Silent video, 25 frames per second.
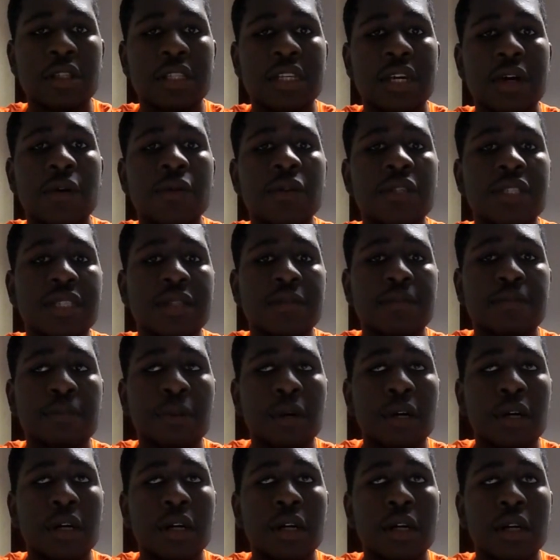tells
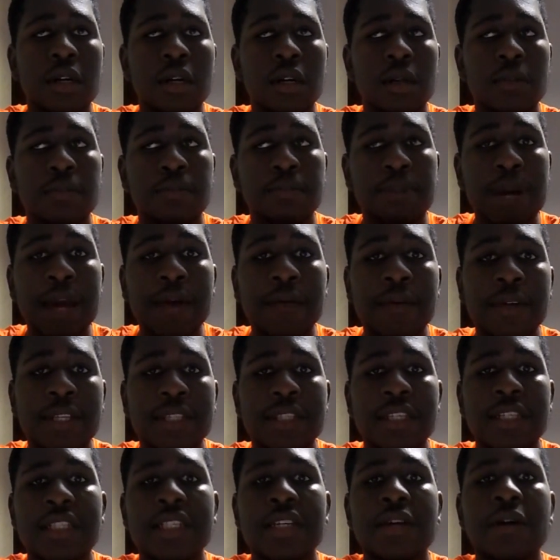uh, Barry
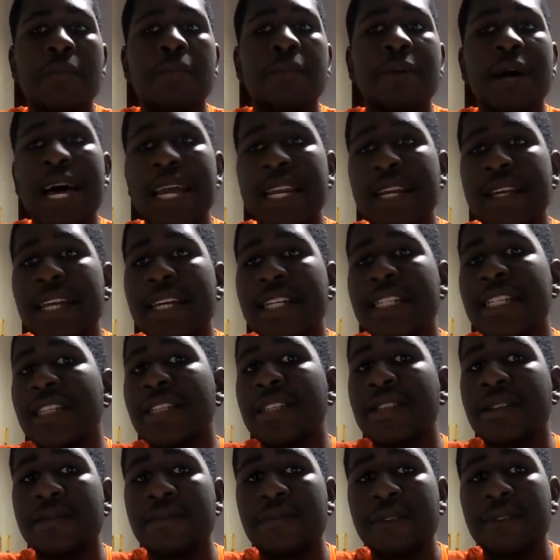to tell Patty that
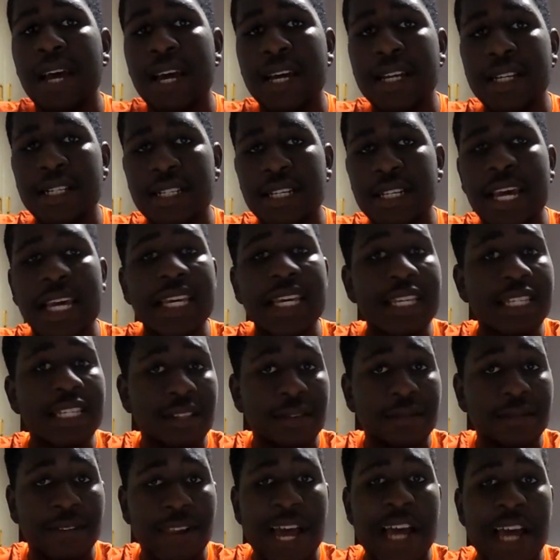she's the Flash, that he's
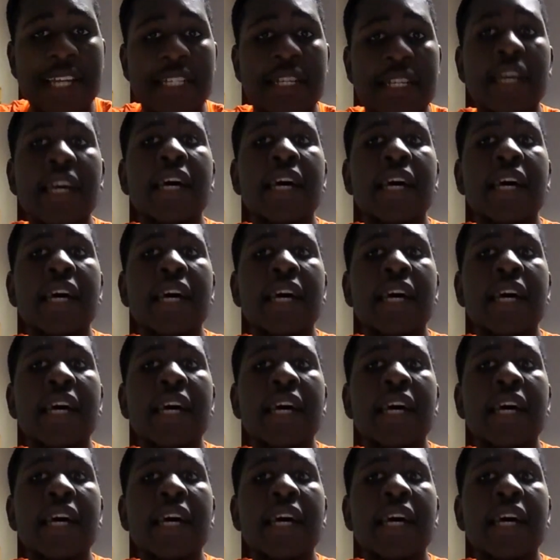the Flash.